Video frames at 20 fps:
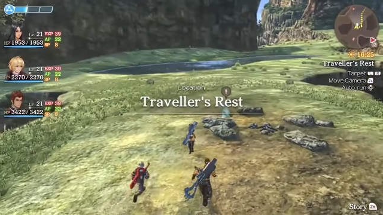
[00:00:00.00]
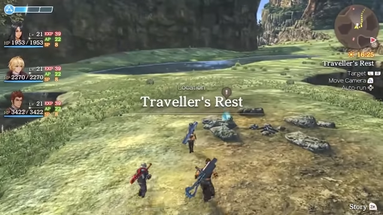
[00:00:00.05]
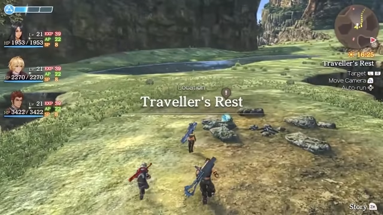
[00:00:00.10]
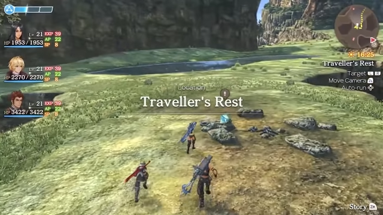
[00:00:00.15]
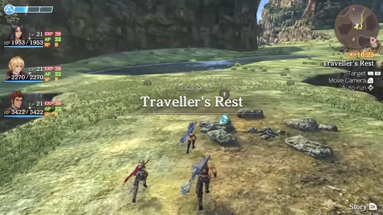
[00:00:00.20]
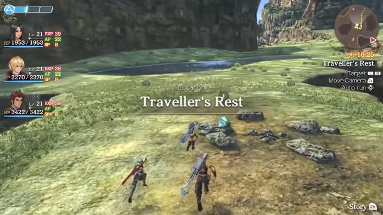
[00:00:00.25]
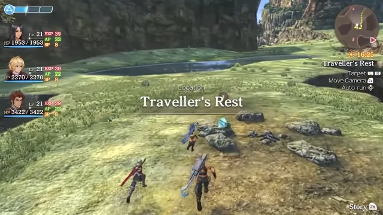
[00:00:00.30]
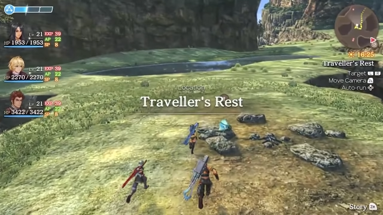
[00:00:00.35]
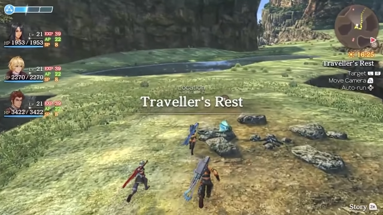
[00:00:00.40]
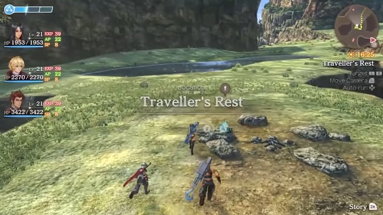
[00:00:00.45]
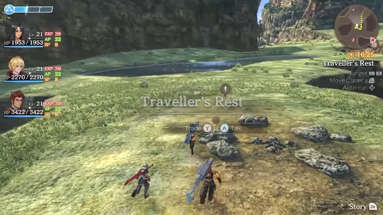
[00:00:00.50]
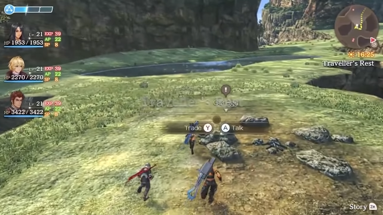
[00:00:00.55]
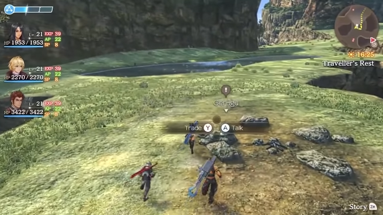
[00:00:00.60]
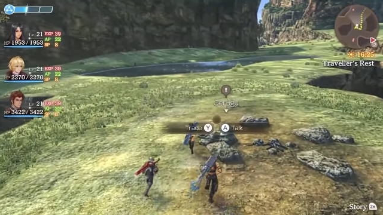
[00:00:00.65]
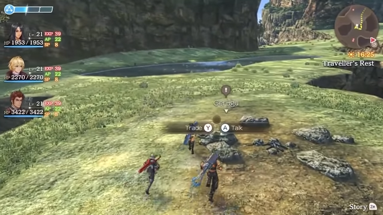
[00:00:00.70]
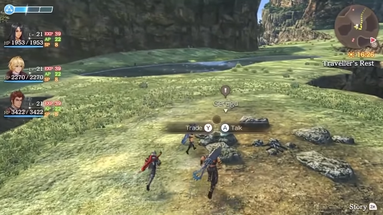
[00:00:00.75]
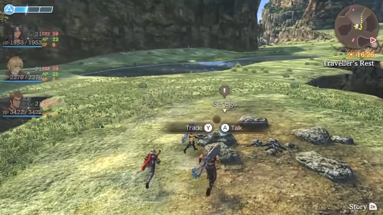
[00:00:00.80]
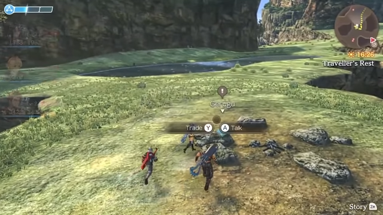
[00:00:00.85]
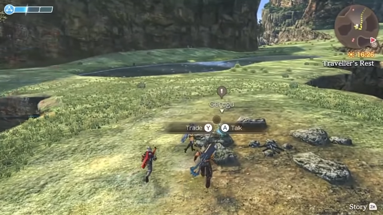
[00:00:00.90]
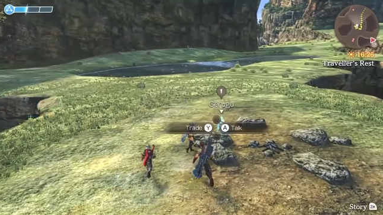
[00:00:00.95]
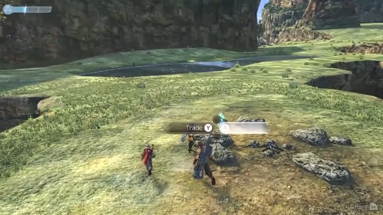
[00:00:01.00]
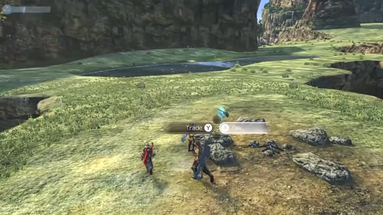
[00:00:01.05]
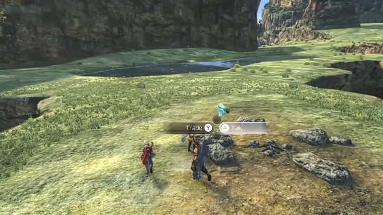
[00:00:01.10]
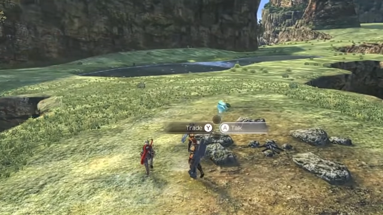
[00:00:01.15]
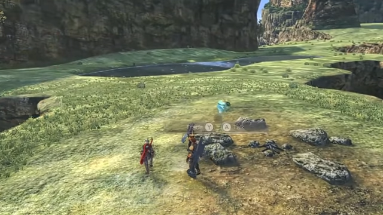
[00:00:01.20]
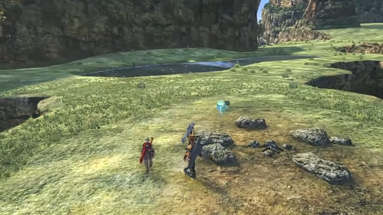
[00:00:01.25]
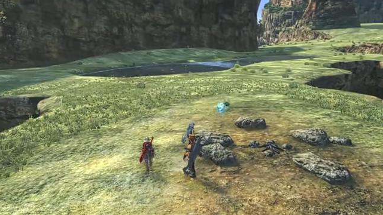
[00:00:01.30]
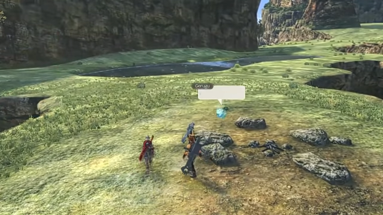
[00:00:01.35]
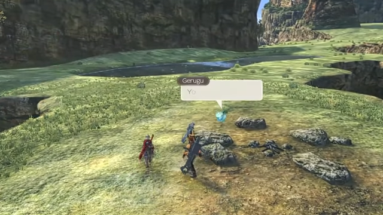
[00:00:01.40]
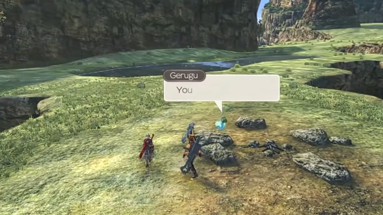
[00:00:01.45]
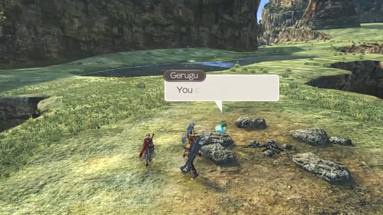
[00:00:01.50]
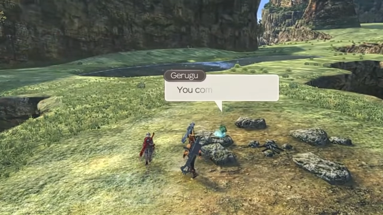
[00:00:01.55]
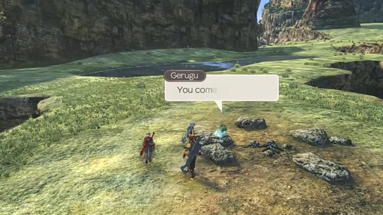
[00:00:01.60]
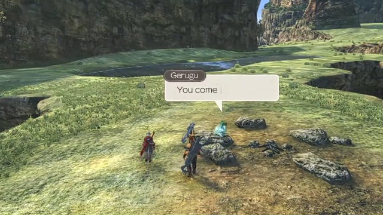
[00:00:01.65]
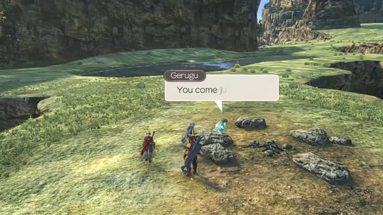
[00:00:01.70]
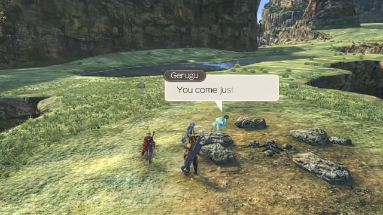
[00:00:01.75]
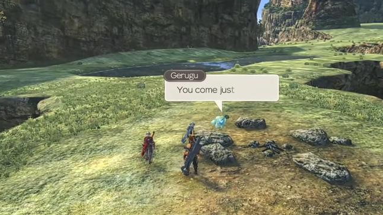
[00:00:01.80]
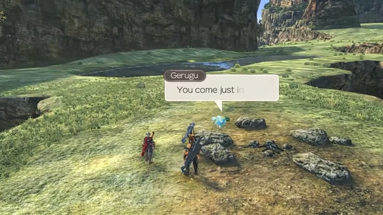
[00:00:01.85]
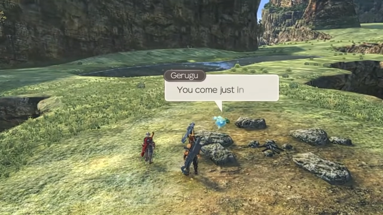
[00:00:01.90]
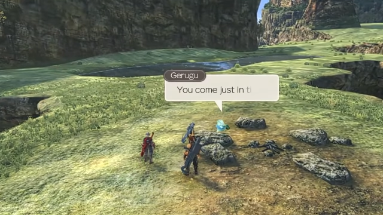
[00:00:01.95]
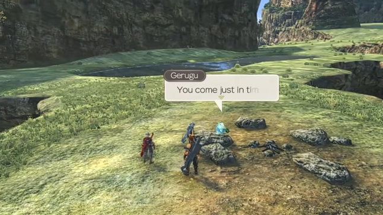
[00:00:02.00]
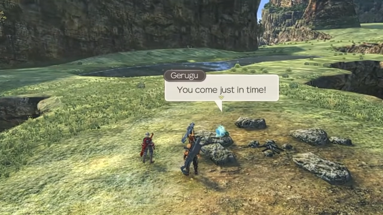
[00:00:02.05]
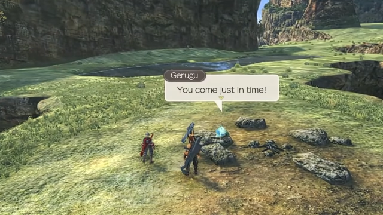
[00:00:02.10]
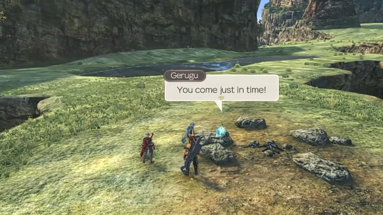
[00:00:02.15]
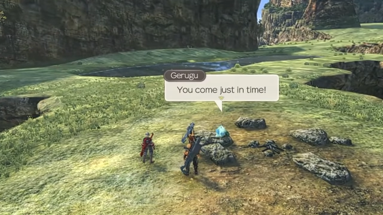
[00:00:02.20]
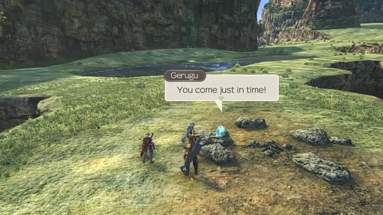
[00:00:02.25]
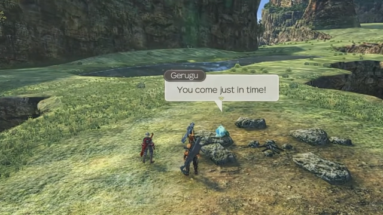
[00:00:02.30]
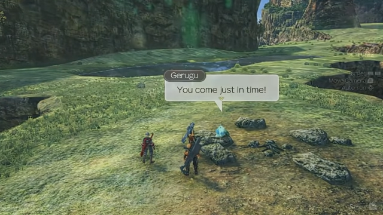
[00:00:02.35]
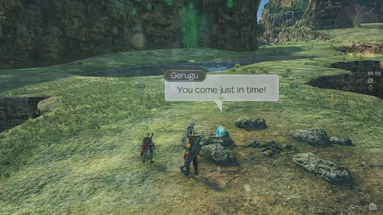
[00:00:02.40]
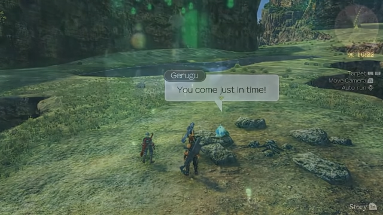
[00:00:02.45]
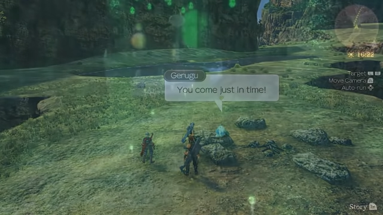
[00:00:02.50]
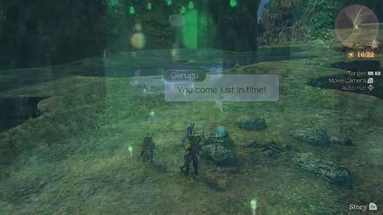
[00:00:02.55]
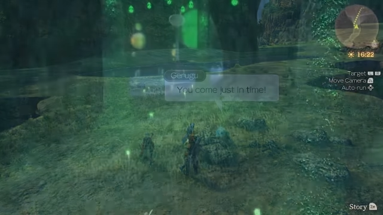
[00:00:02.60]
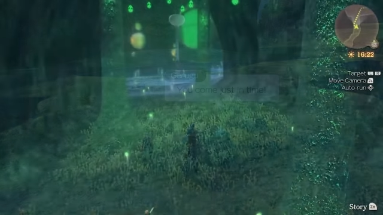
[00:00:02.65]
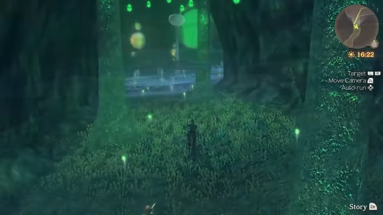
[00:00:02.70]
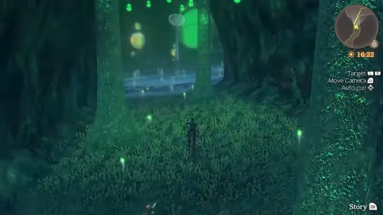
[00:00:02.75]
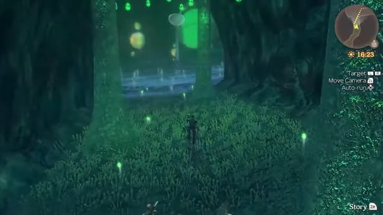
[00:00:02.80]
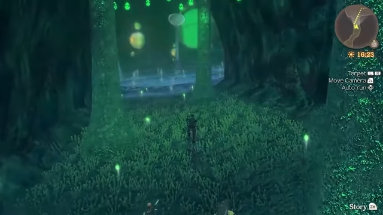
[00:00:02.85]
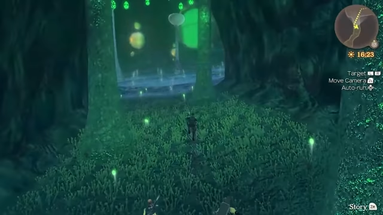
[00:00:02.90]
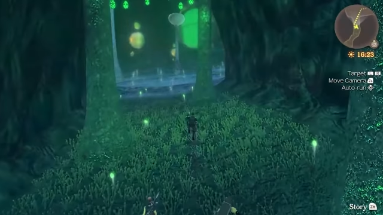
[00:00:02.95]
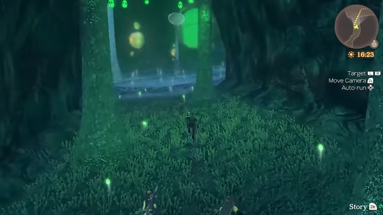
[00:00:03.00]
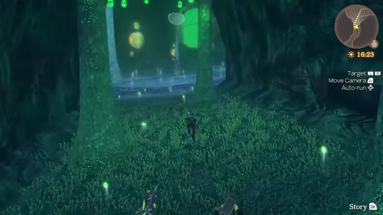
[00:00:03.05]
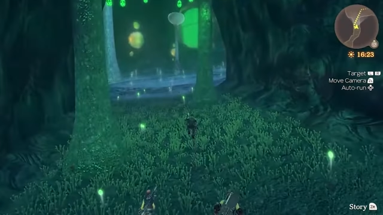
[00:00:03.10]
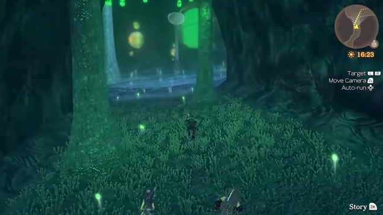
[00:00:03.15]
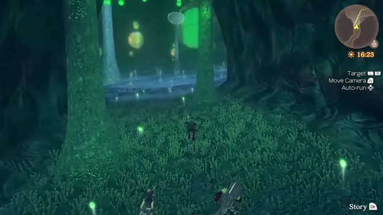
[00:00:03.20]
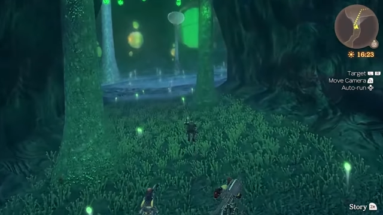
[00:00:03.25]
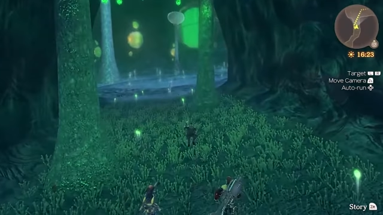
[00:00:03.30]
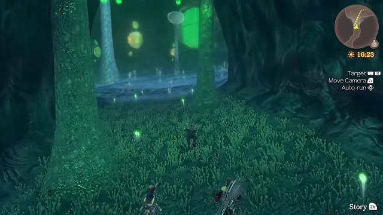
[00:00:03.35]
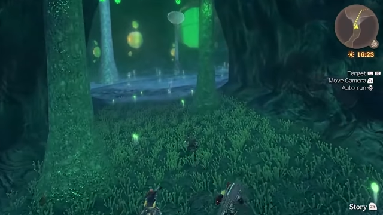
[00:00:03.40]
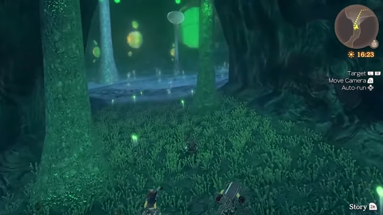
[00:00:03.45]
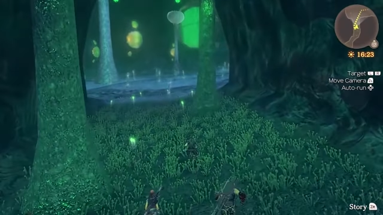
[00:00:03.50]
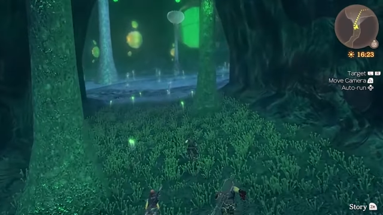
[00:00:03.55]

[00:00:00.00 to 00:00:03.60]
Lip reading: [unreadable: no face in view]